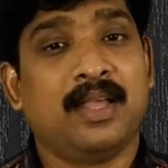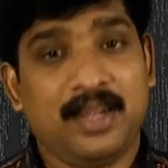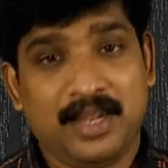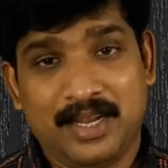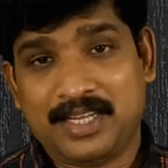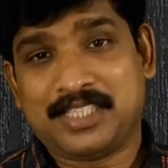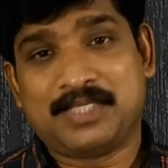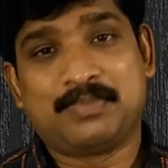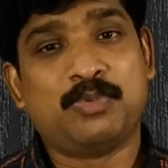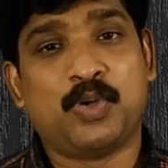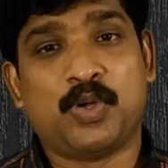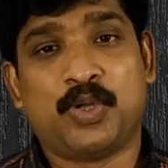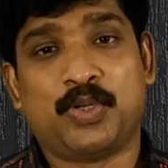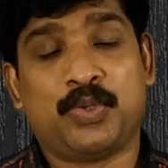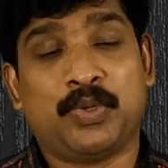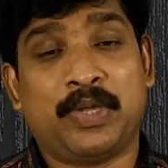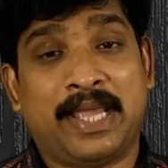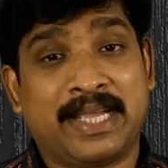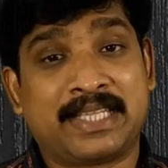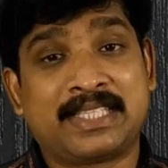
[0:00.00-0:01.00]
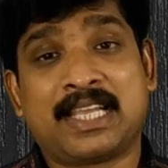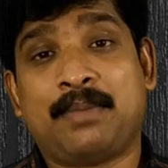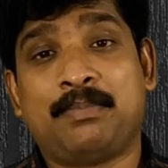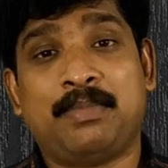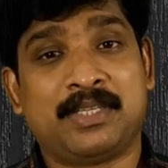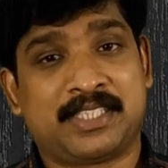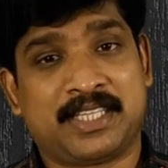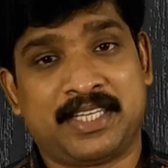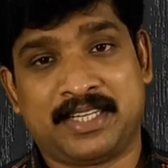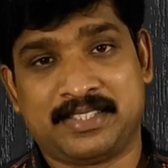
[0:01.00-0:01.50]
Let us move on to
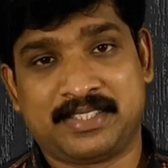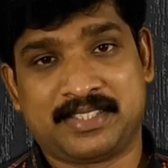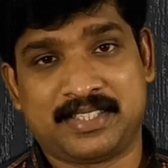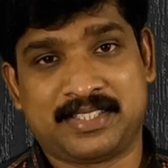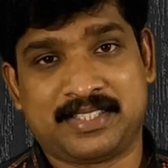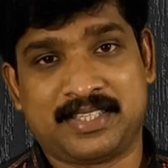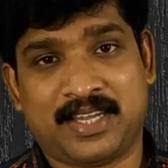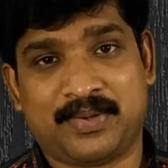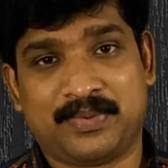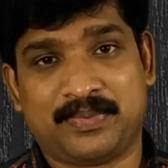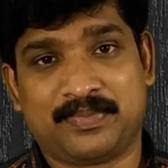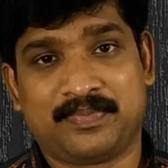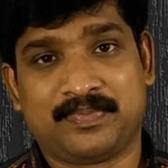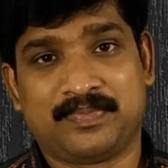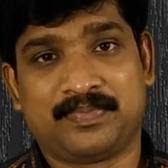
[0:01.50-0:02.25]
example sentences now.